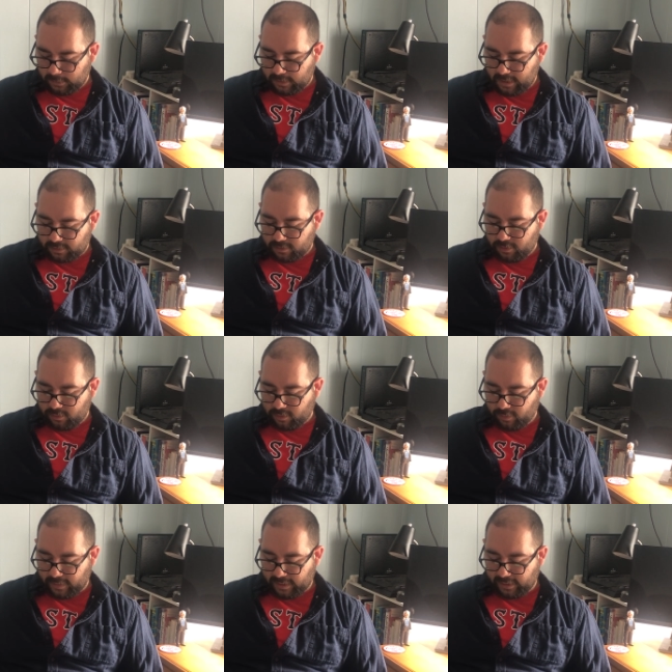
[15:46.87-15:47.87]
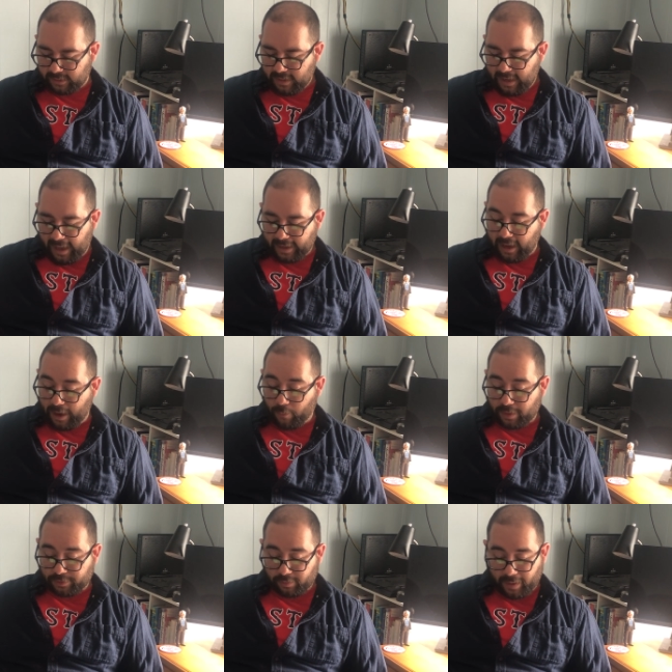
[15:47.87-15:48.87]
Not too many. I
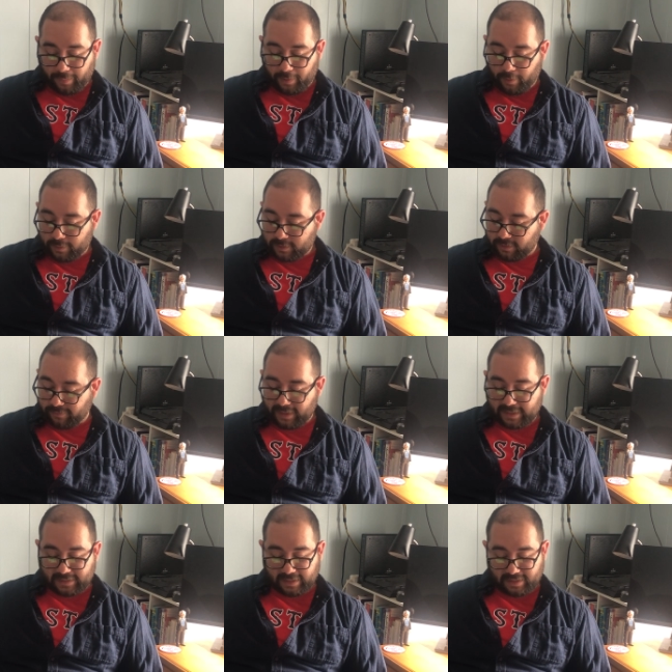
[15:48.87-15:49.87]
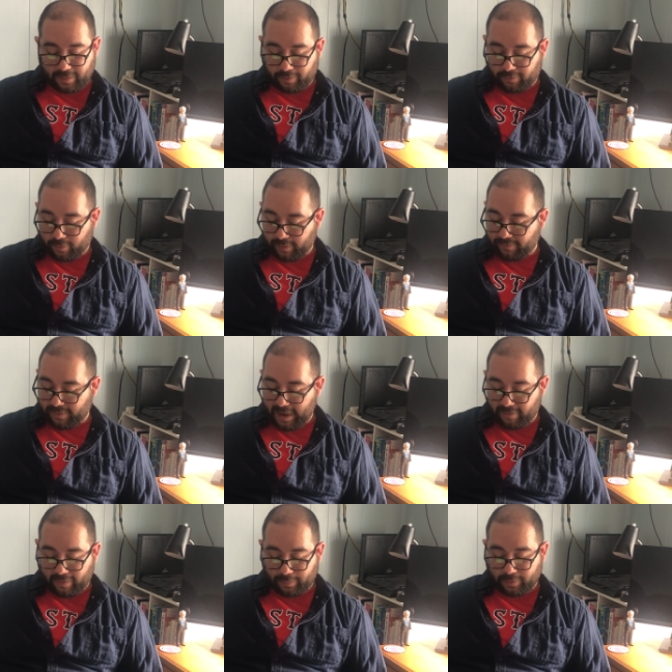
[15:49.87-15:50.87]
went through my poetry phase. That's number
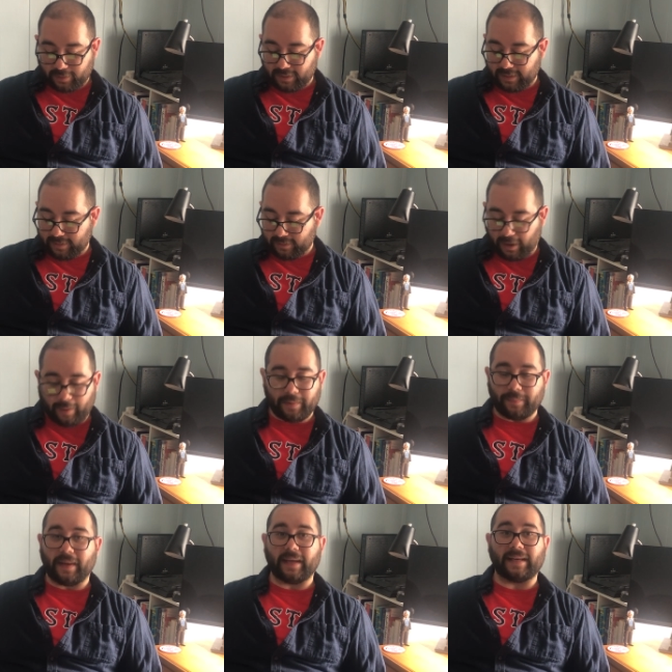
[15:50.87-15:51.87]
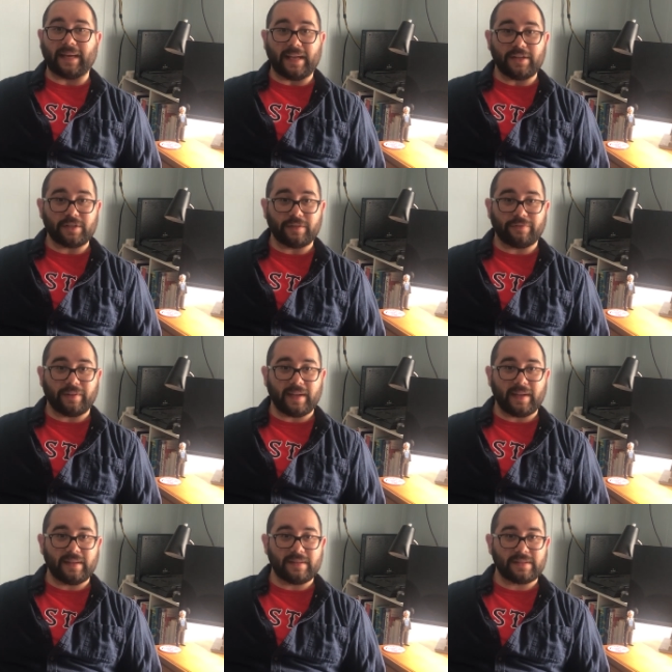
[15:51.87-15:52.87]
45 I'm looking at. I mean, my nature
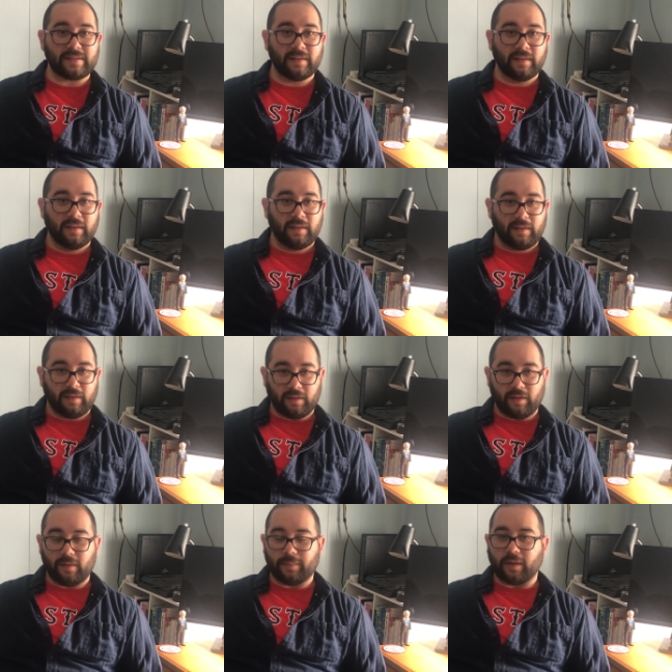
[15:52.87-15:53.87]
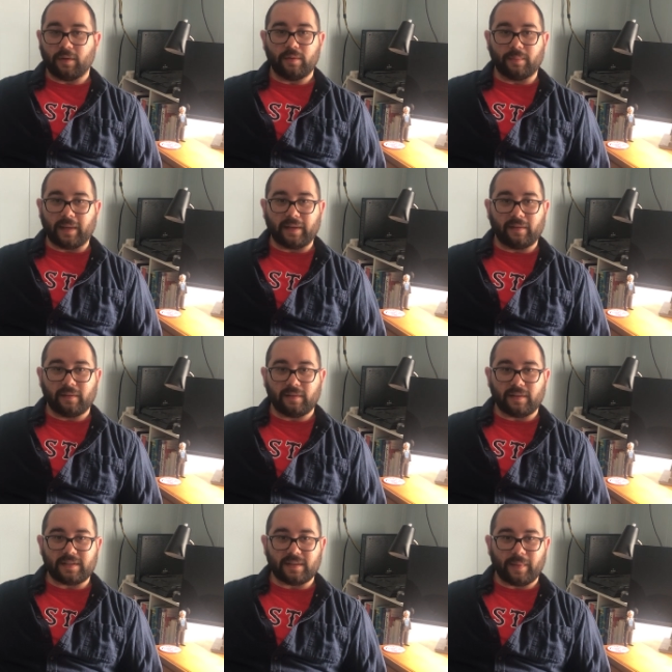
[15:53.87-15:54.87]
phase. You know, I'm like, oh my
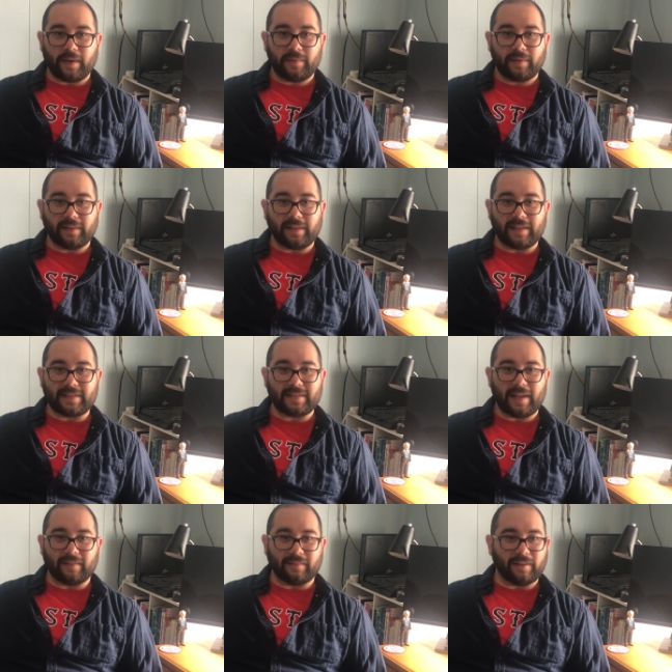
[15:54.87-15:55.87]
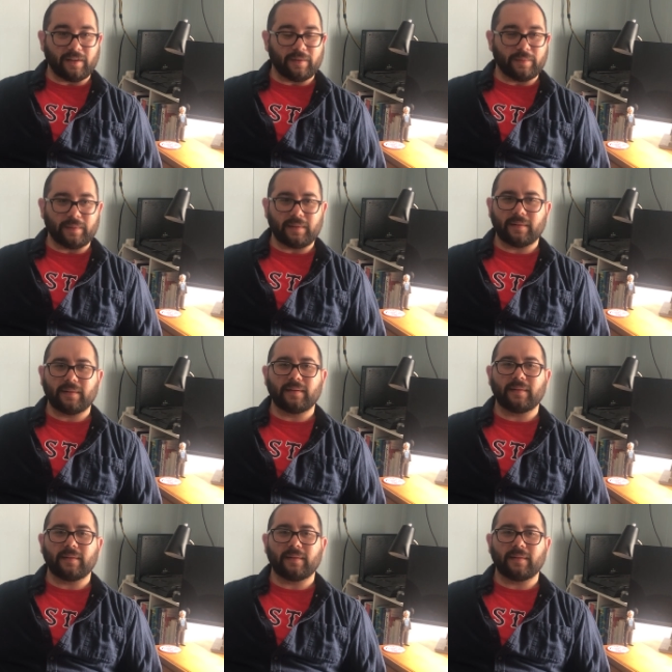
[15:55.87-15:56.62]
goodness, am I one of the, you know, what,